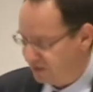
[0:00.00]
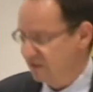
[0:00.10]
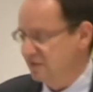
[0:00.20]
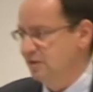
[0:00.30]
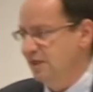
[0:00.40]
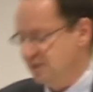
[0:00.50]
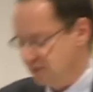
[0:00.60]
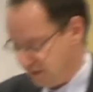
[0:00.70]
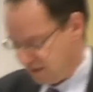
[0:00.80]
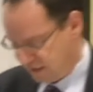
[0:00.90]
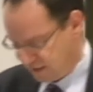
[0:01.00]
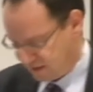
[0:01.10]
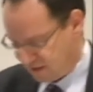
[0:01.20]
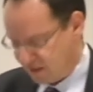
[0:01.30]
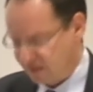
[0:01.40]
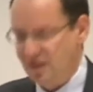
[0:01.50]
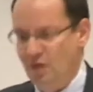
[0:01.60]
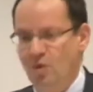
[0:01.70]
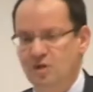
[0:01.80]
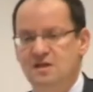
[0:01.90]
in 2006 that there
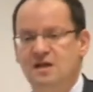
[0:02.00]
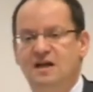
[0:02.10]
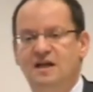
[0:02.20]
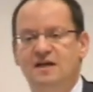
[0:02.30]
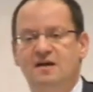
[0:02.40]
was clear